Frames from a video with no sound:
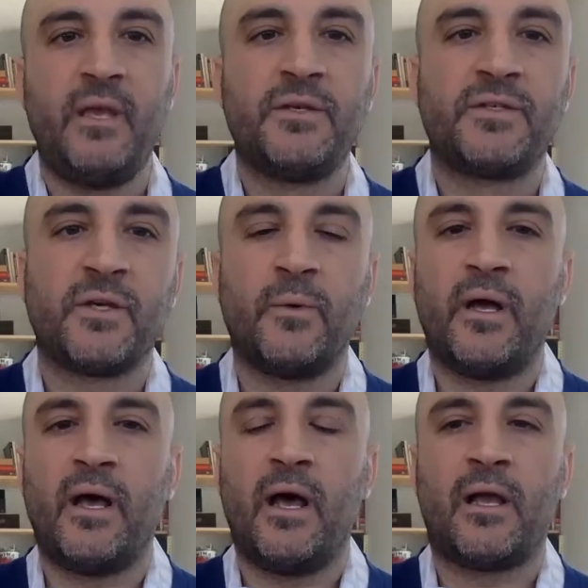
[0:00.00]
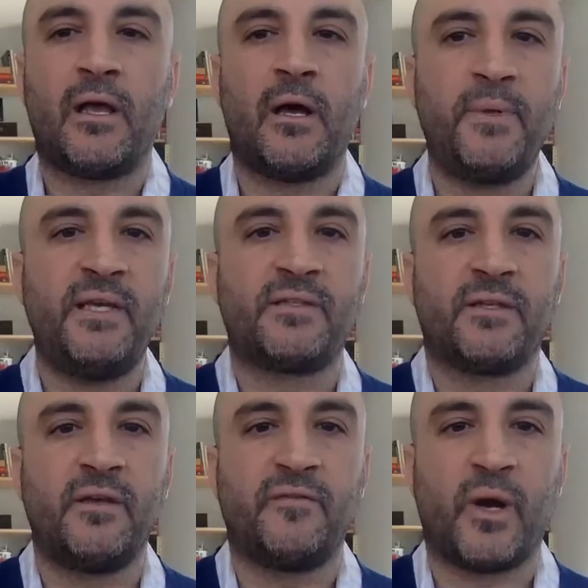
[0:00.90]
So a company is
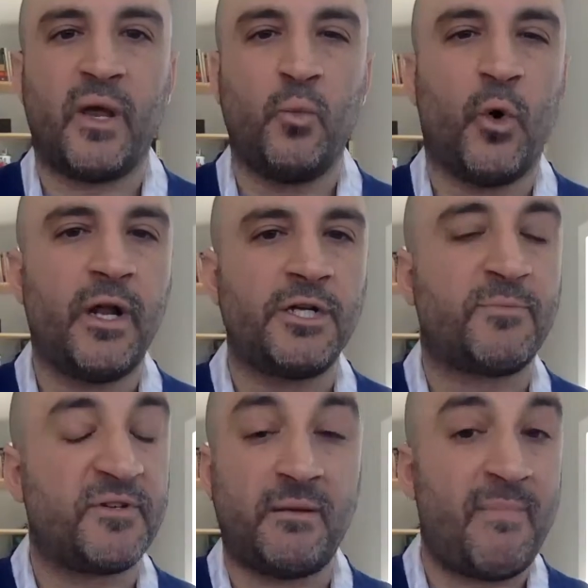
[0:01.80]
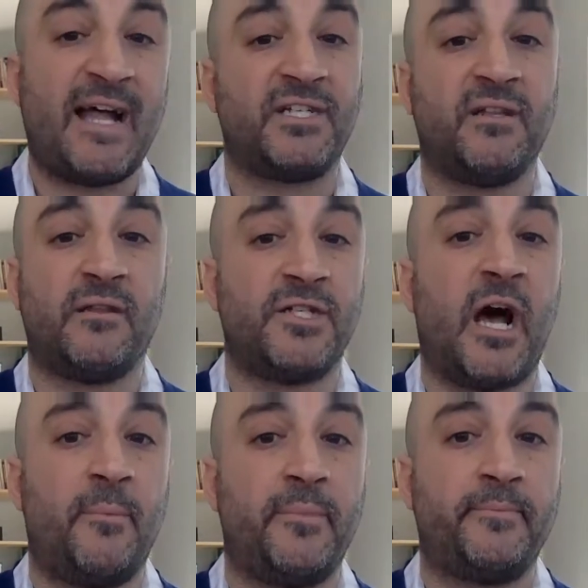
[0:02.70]
looking for a 100% match to their
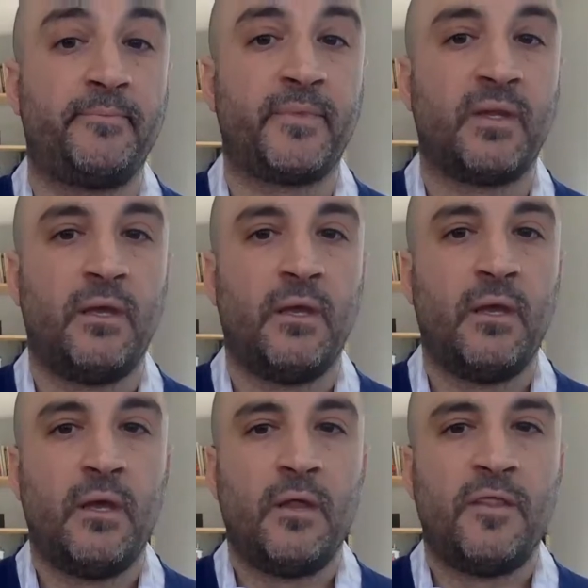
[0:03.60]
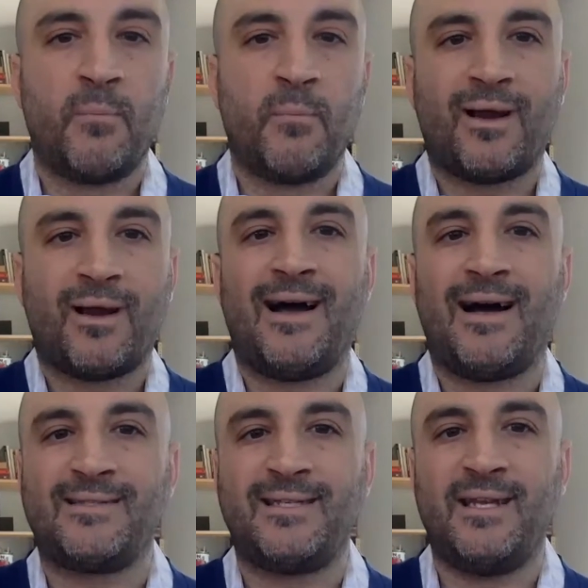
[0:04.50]
job. The more
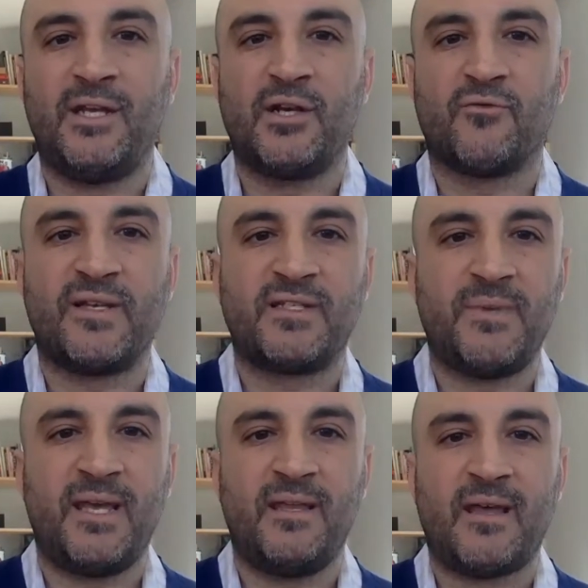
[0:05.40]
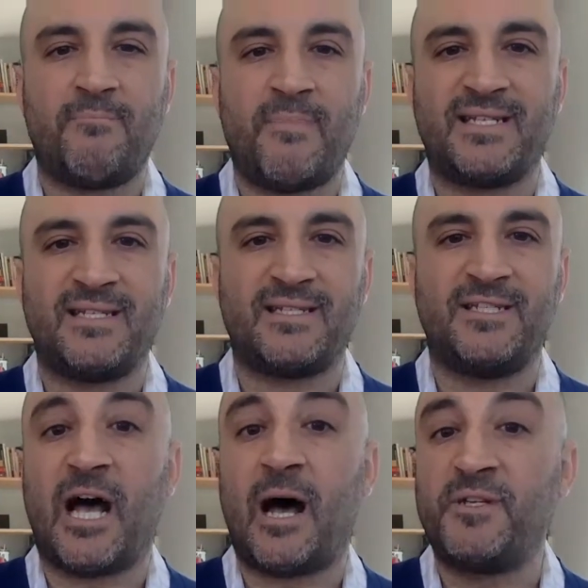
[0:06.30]
content in your resume that matches
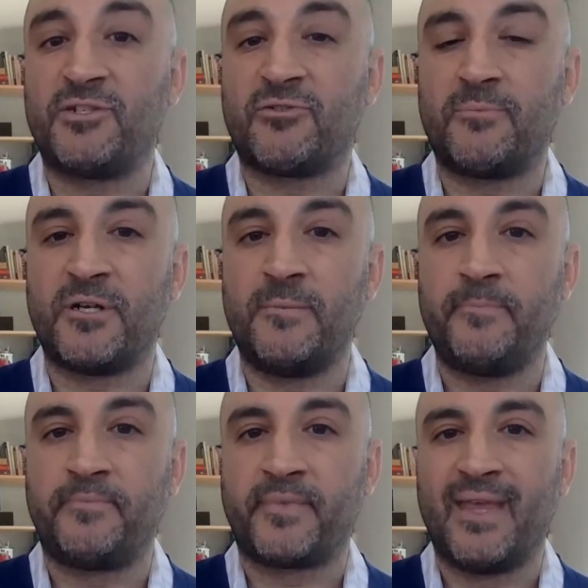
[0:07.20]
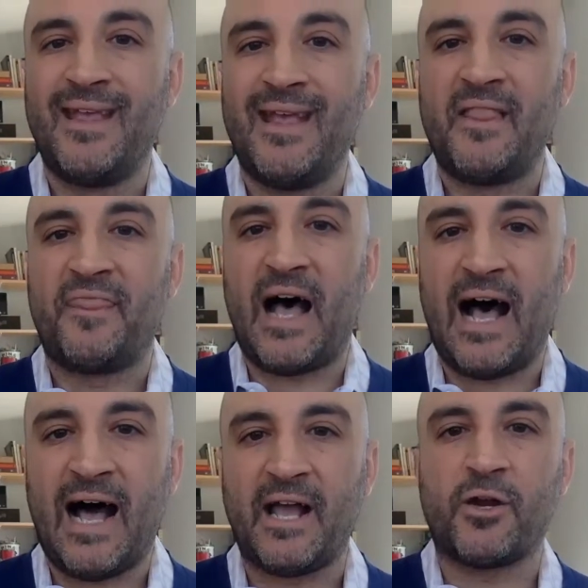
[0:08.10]
job description, the
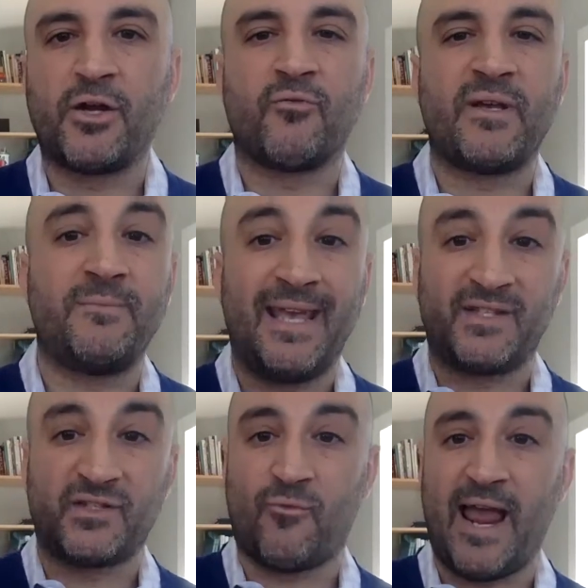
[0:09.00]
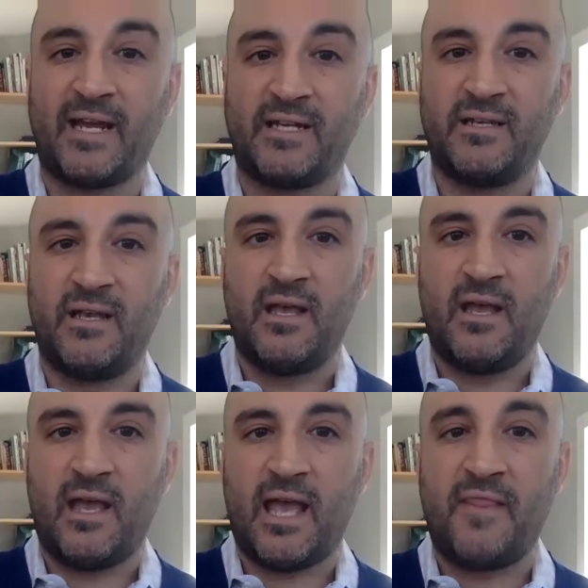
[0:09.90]
higher your resume gets ranked
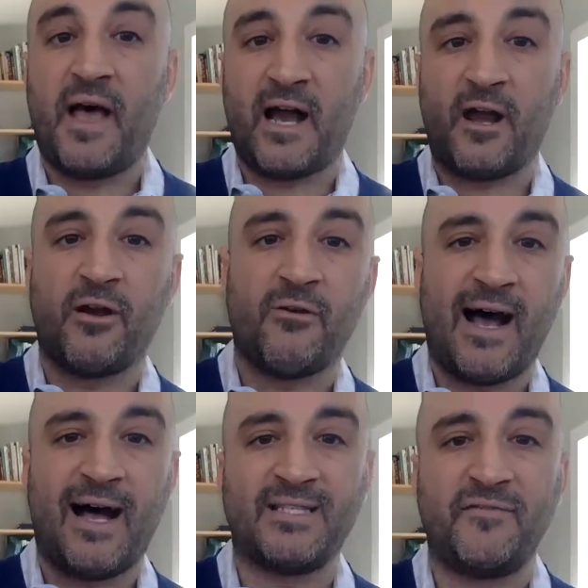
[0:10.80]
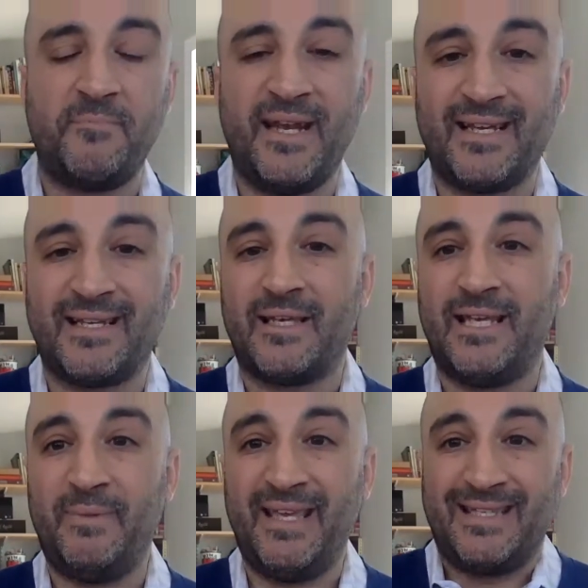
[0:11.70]
and the higher your odds of it
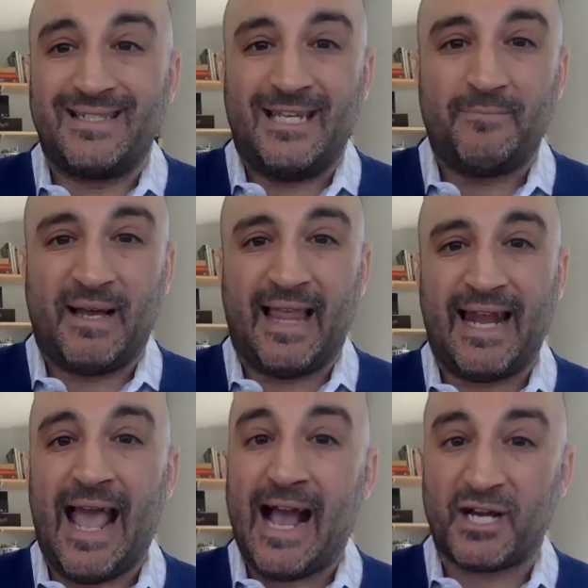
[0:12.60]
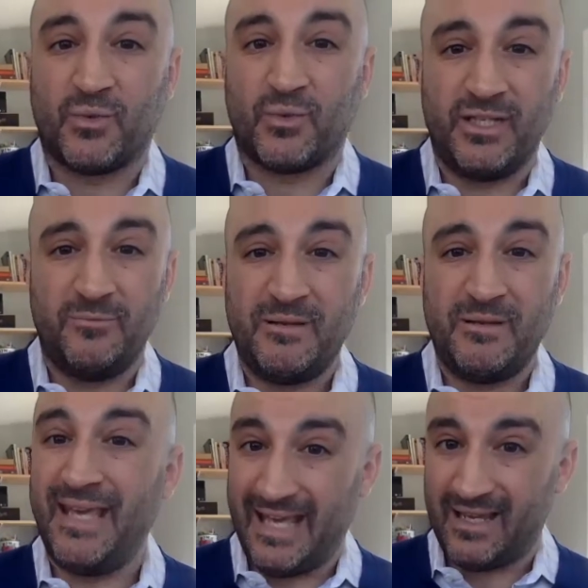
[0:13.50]
being seen by like an actual human
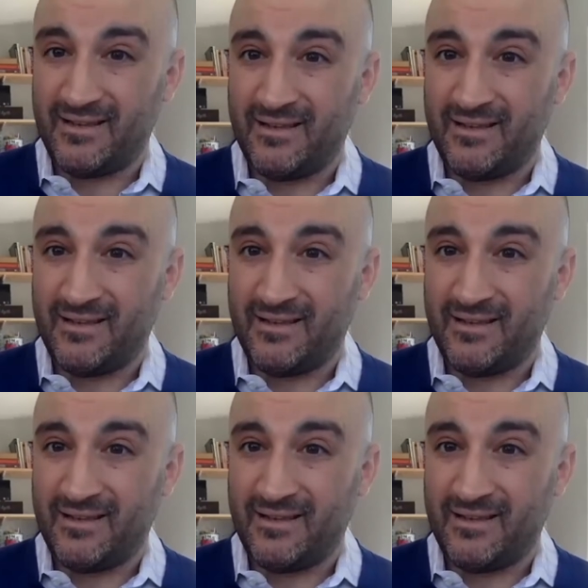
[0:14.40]
being.